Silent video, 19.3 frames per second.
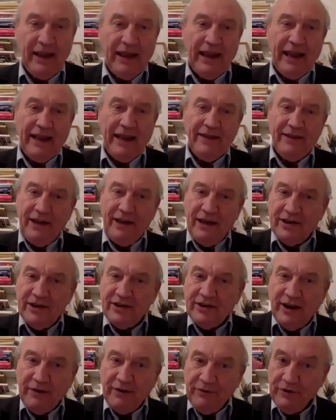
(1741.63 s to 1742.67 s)
And these
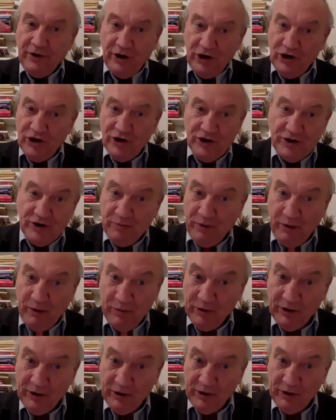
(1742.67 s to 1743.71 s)
definitions people
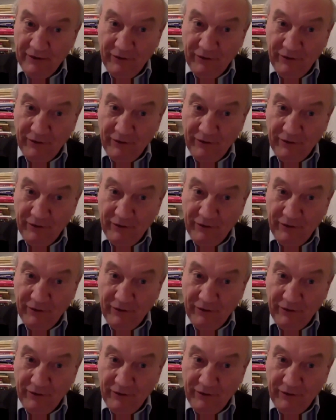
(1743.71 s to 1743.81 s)
gave